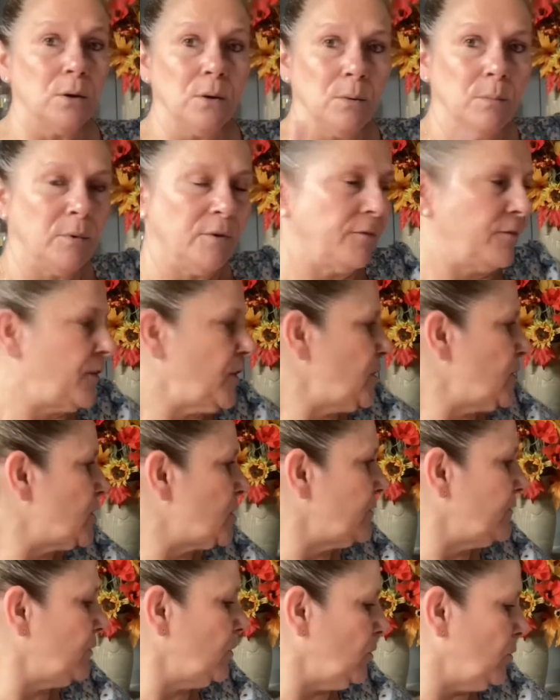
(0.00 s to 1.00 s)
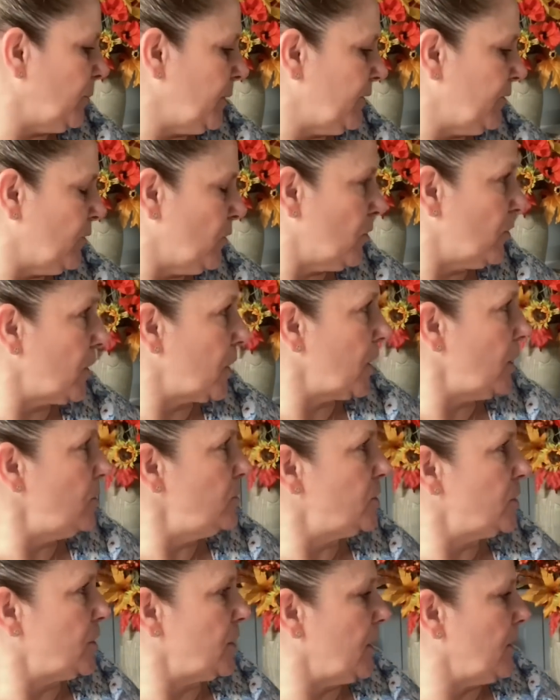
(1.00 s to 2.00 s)
But first of all, before I go
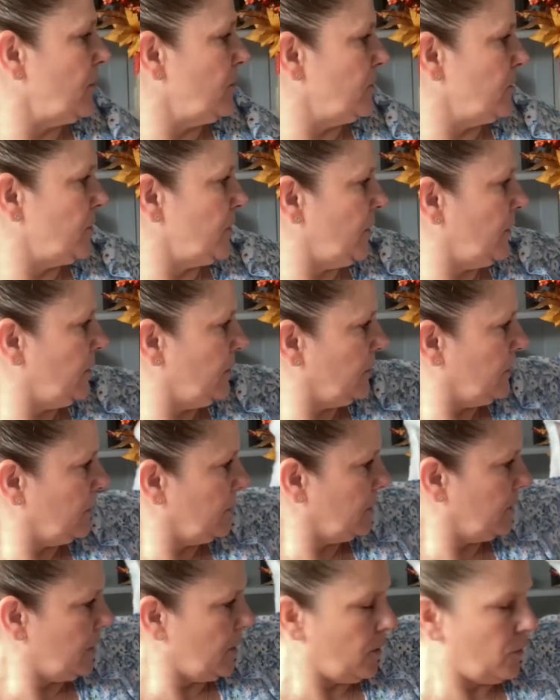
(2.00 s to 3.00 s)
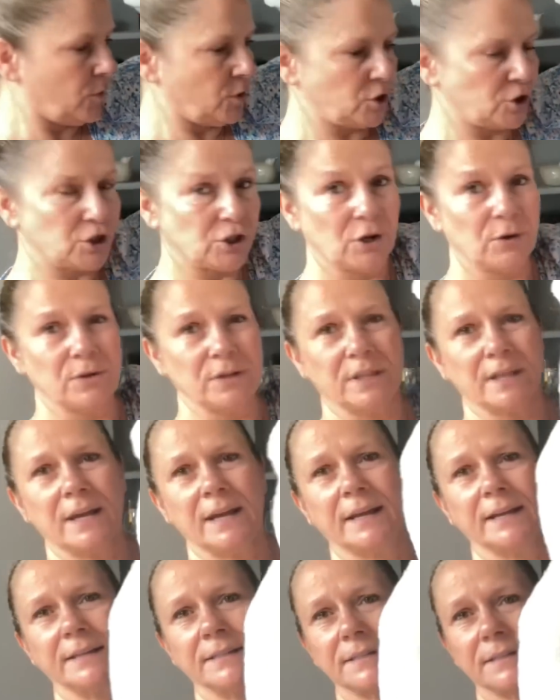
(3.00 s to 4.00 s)
to those, I want to show you
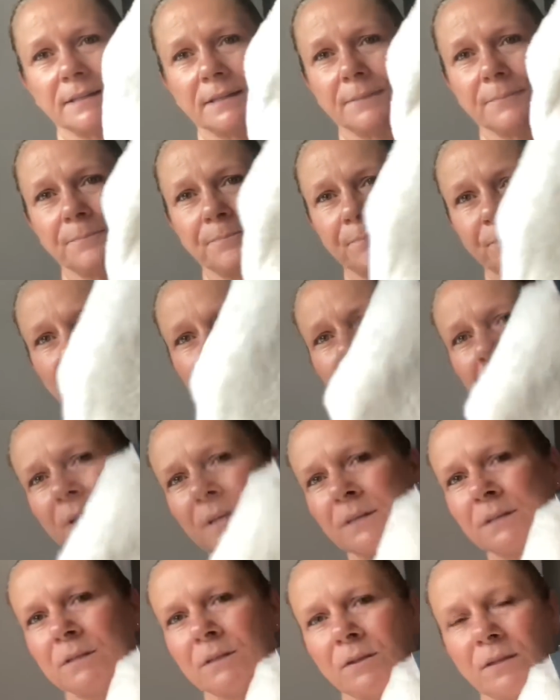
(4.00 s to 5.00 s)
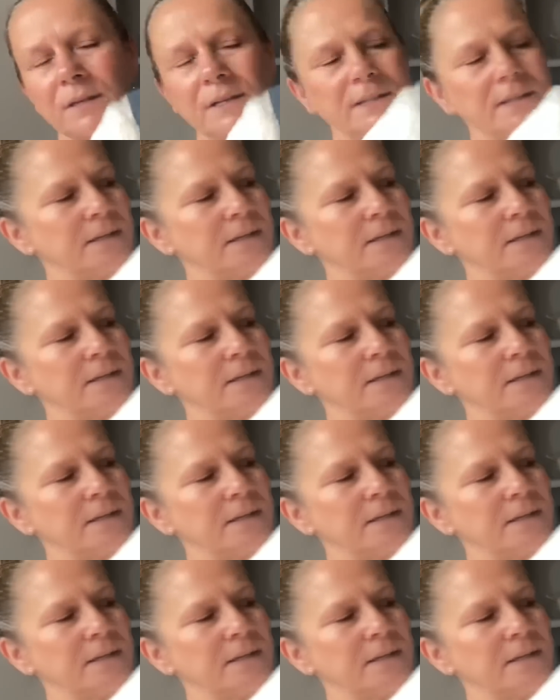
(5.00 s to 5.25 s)
this. So this